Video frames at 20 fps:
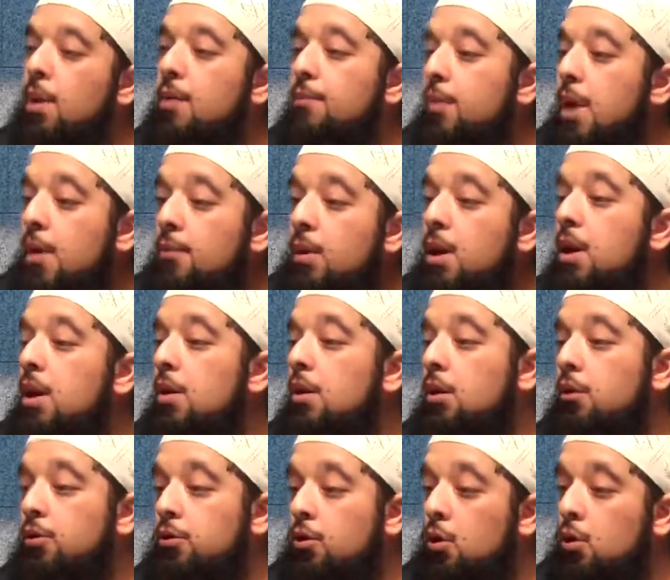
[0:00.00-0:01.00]
But maybe he
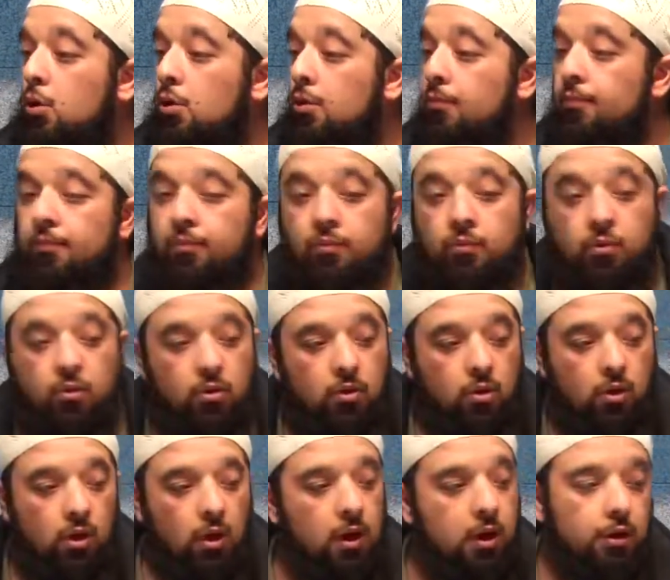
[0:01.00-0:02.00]
also
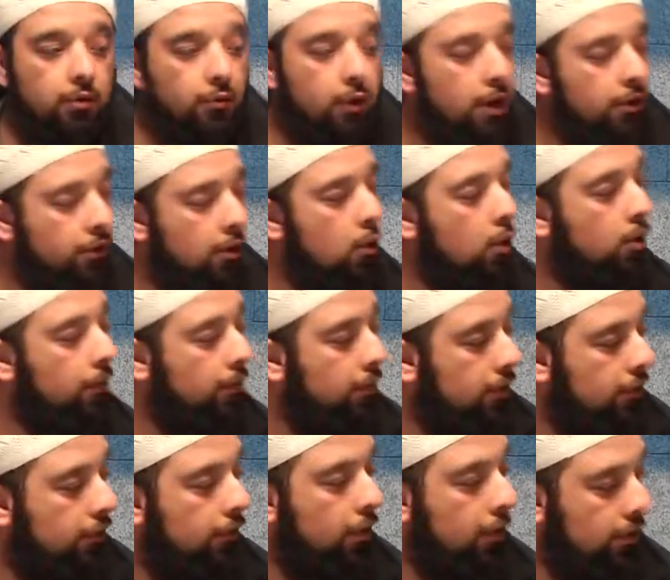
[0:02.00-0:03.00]
is raising
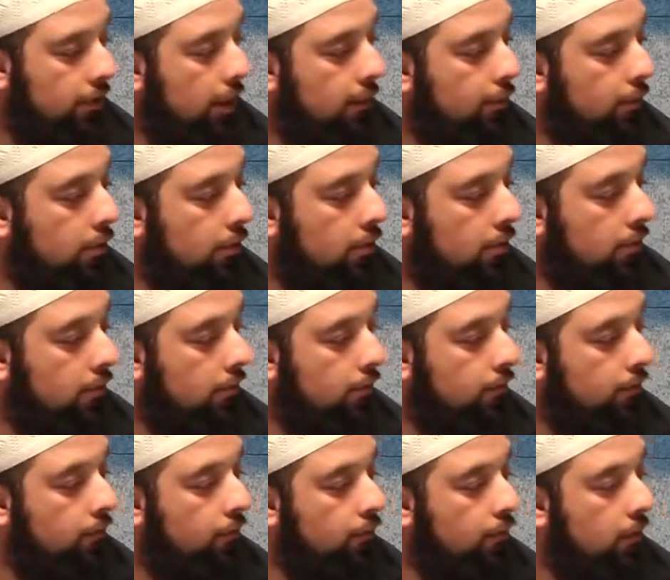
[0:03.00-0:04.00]
orphans, for example.
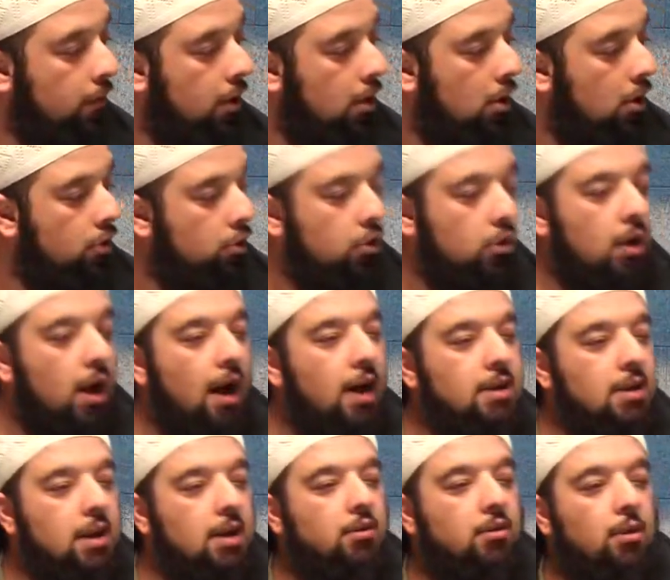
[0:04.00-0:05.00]
So the
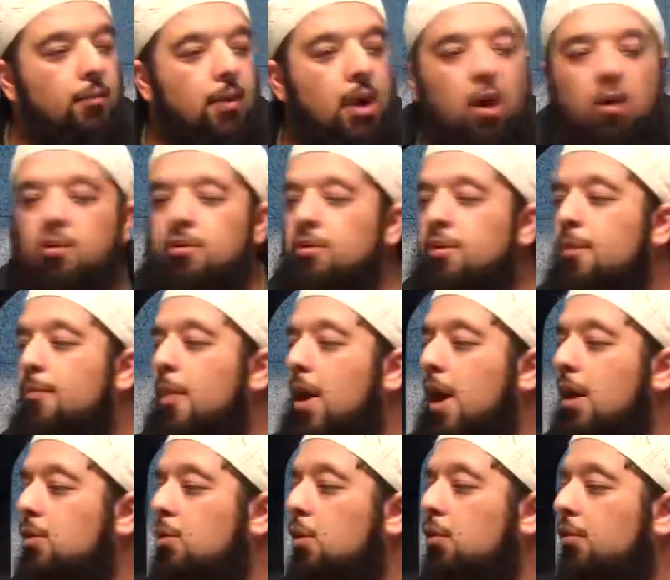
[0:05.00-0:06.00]
hadith about the
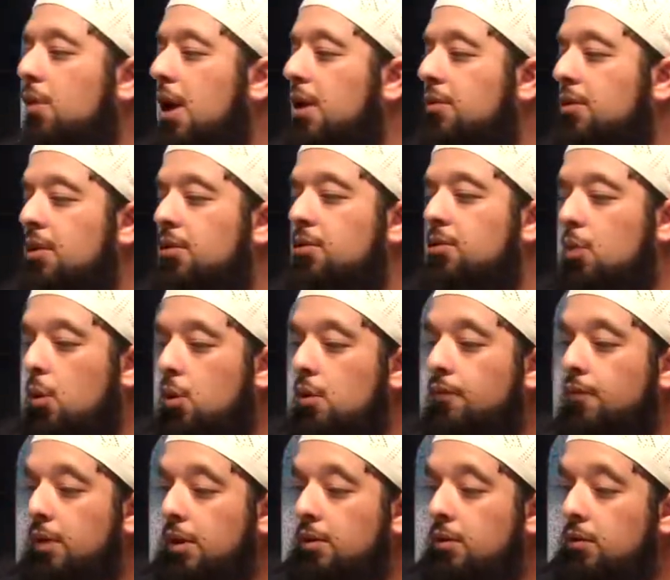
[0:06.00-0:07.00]
man who raises
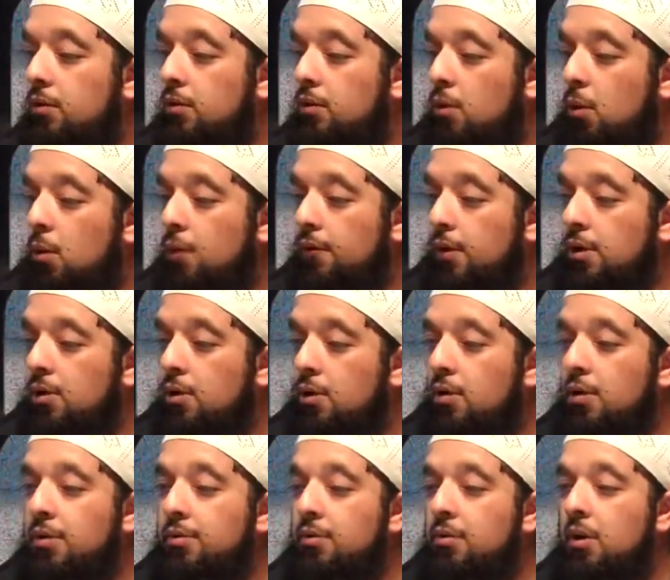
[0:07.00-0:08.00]
orphans, orphan
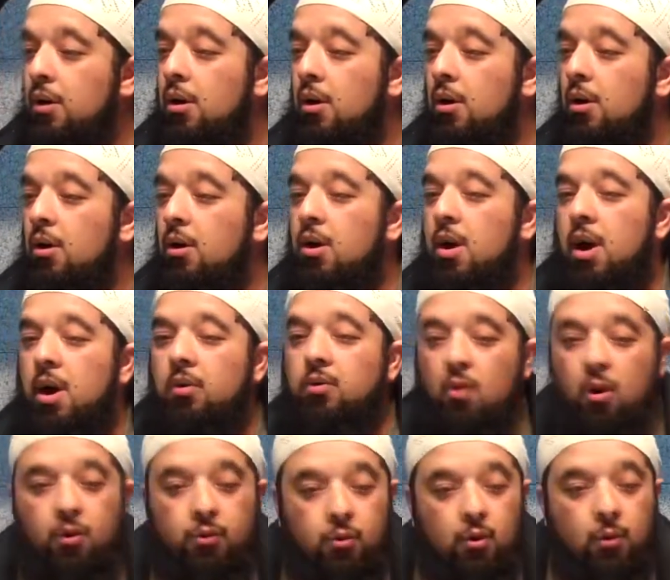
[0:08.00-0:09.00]
girls,
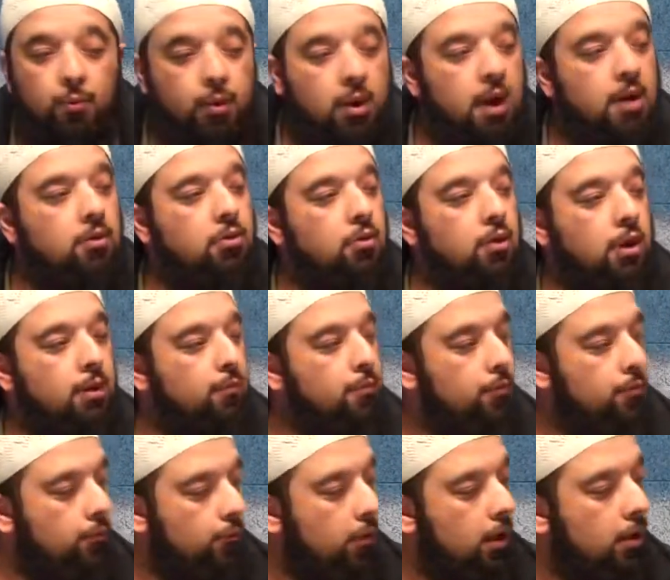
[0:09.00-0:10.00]
is also applied to him,
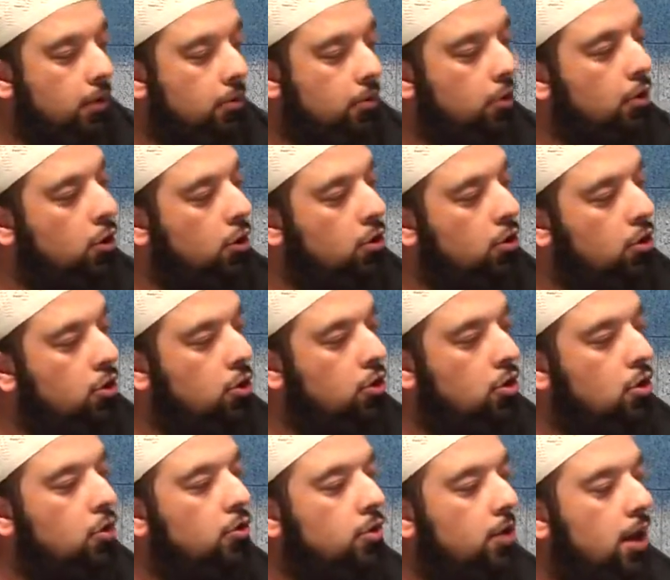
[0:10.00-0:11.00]
right? So you, you
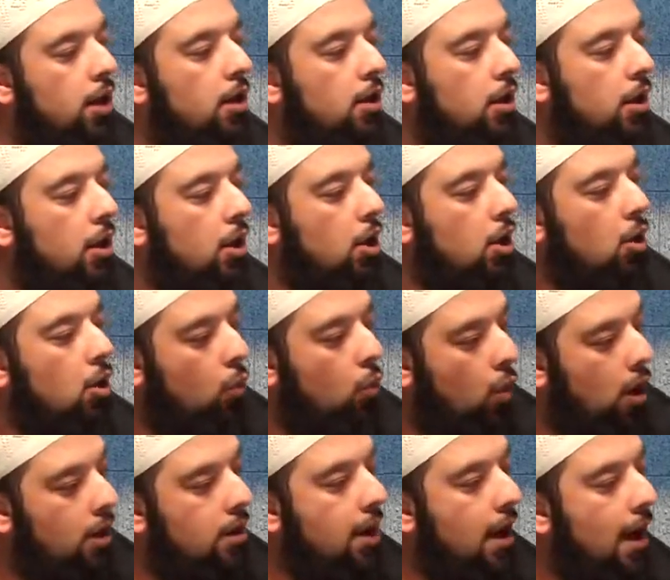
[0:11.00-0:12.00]
don't take
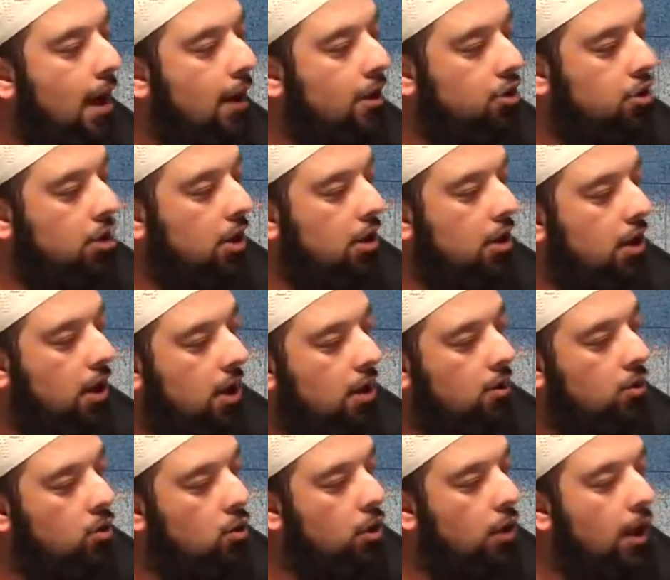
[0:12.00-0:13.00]
one action
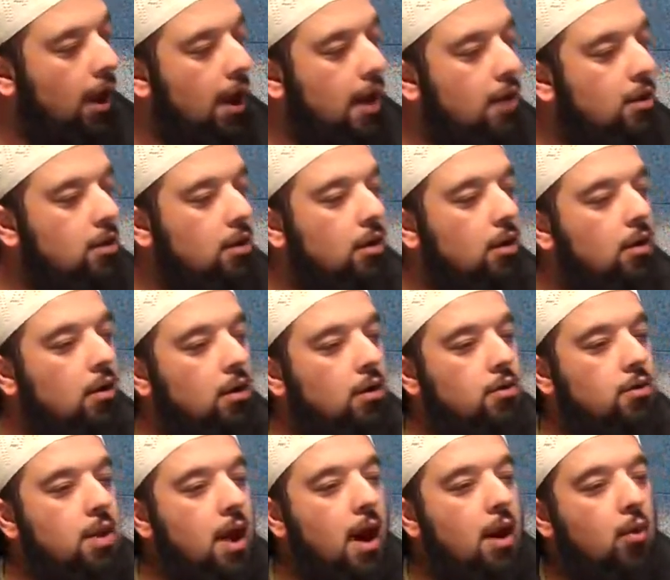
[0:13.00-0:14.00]
and look
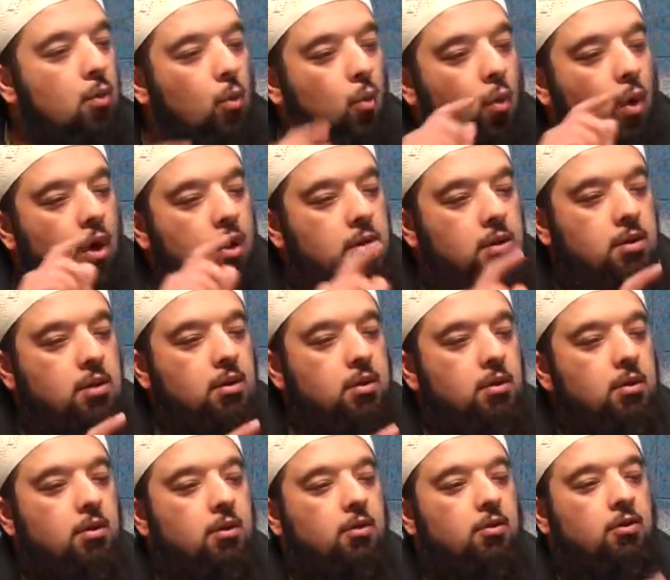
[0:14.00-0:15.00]
at that
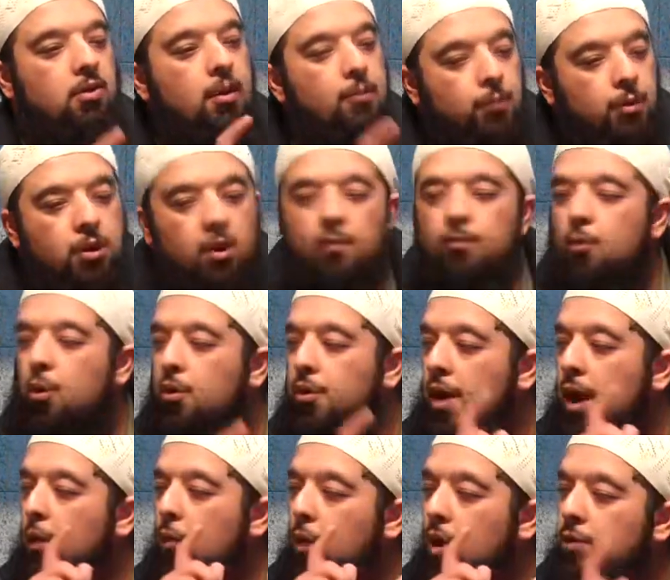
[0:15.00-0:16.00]
one symptom or
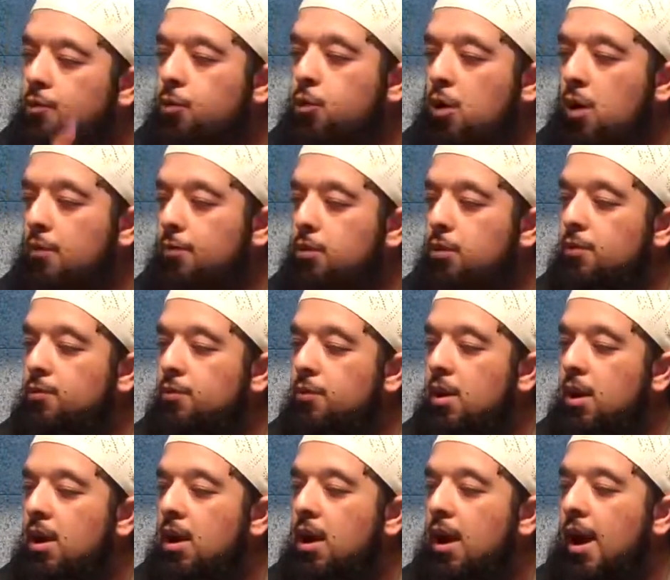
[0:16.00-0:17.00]
that one
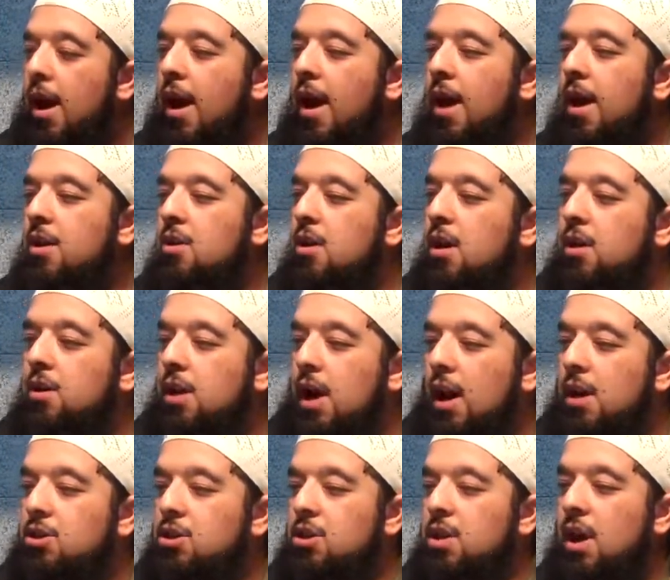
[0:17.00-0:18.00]
problem and
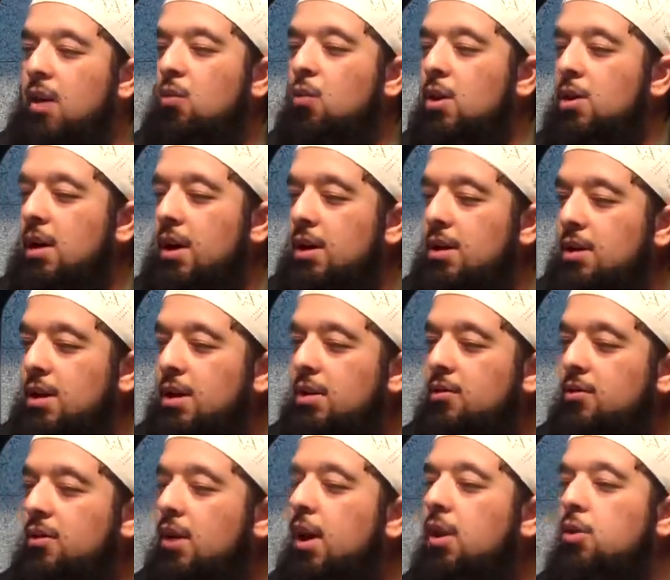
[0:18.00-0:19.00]
attach that one
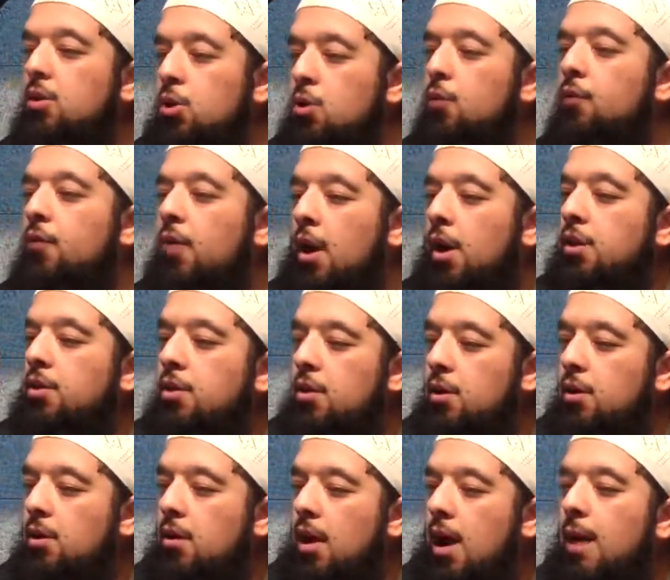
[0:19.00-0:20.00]
hadith that you
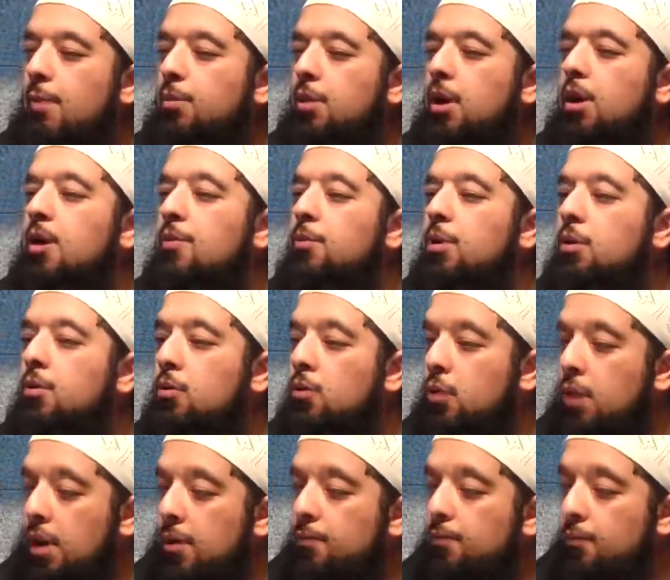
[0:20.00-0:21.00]
find applicable
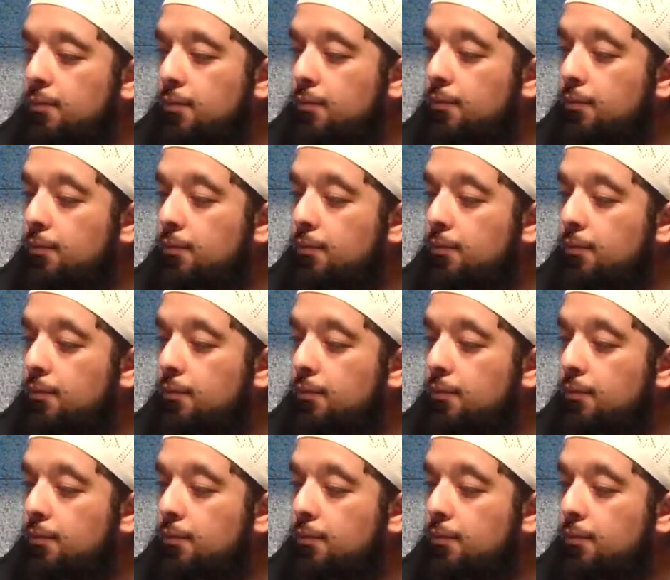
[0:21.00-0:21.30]
to it.